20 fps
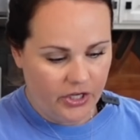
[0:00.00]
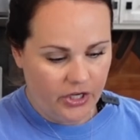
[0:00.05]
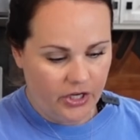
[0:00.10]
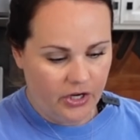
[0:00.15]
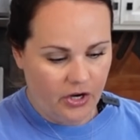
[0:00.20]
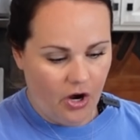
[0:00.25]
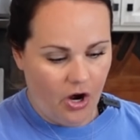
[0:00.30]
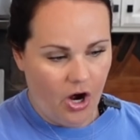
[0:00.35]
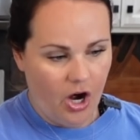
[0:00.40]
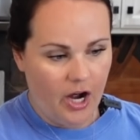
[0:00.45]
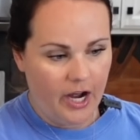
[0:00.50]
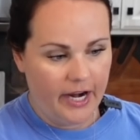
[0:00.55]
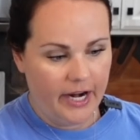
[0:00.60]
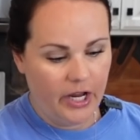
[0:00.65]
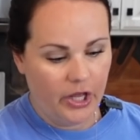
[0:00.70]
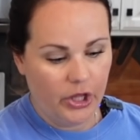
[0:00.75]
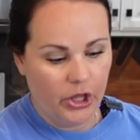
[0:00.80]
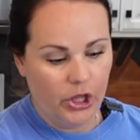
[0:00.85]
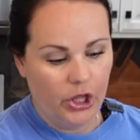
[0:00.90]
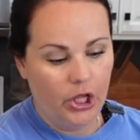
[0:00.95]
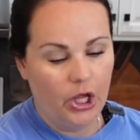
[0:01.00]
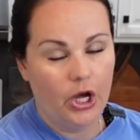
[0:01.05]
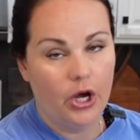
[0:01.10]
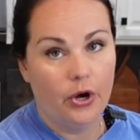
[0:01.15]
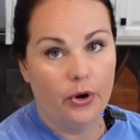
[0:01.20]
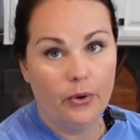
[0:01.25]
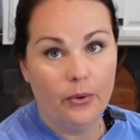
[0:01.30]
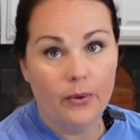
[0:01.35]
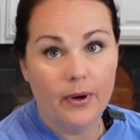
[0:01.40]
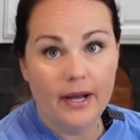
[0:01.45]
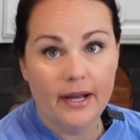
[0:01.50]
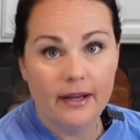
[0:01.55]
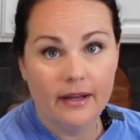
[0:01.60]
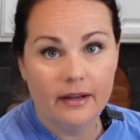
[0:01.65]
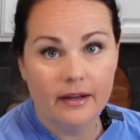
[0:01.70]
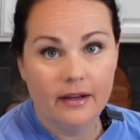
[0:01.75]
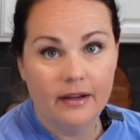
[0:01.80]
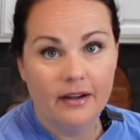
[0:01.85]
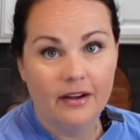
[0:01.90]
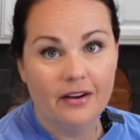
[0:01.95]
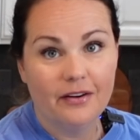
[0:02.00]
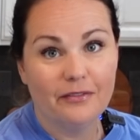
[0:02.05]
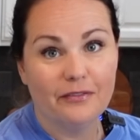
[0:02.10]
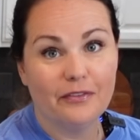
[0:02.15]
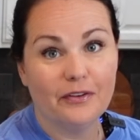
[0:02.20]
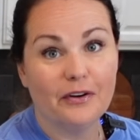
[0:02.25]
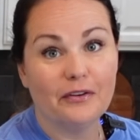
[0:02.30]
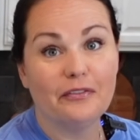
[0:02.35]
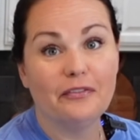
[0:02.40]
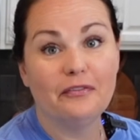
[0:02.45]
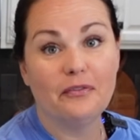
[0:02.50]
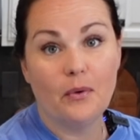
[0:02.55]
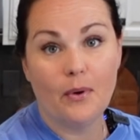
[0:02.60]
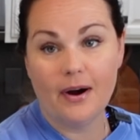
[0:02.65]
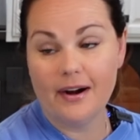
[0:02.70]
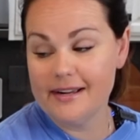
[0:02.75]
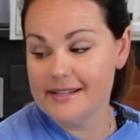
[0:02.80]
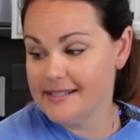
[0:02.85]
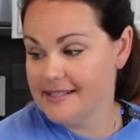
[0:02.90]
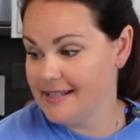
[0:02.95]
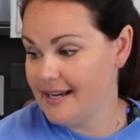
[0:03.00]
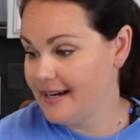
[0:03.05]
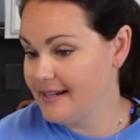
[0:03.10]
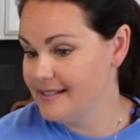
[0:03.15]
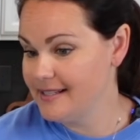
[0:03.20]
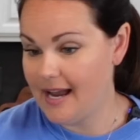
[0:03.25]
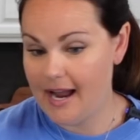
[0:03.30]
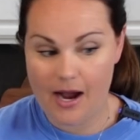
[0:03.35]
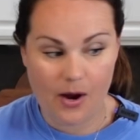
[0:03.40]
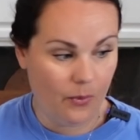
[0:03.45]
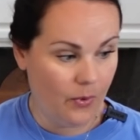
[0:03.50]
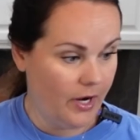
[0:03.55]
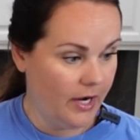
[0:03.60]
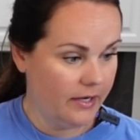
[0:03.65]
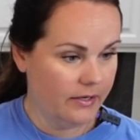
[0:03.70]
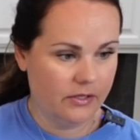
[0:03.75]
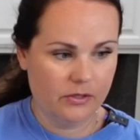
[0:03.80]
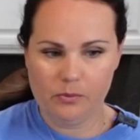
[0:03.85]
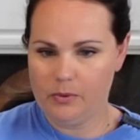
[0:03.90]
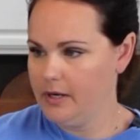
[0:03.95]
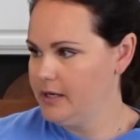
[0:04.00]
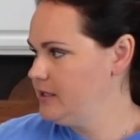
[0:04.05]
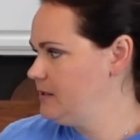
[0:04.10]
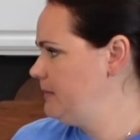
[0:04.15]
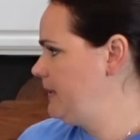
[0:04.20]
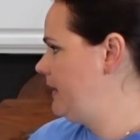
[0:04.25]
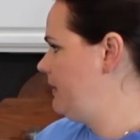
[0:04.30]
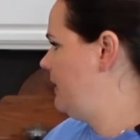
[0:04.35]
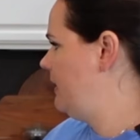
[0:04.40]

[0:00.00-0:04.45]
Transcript: cook on low for 4 to 6 hours. Where's my